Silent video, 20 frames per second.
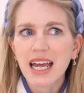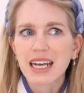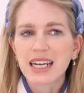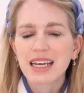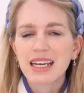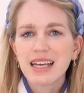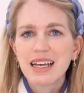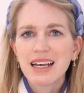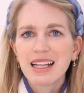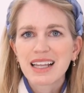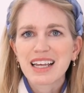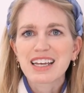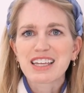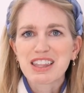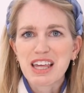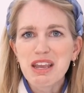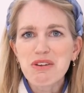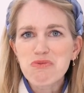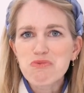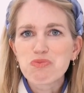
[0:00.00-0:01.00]
And
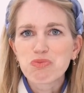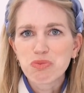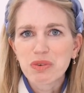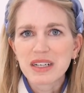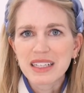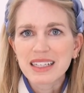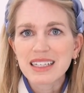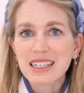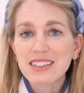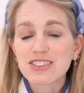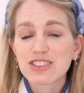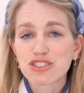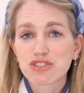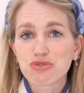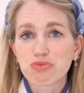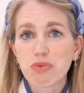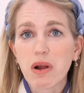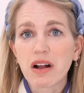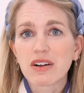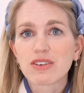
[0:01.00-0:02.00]
like they really
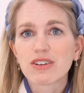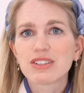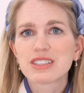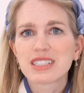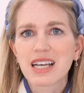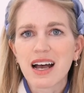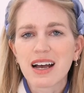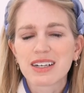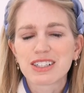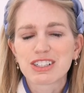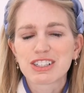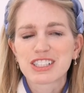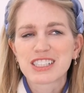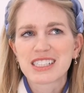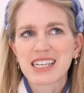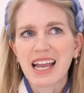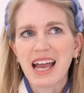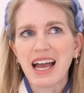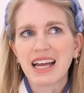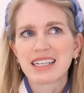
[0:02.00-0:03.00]
struggled to
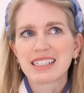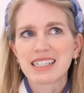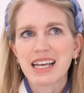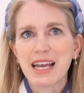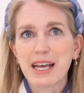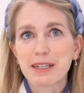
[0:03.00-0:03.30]
understand.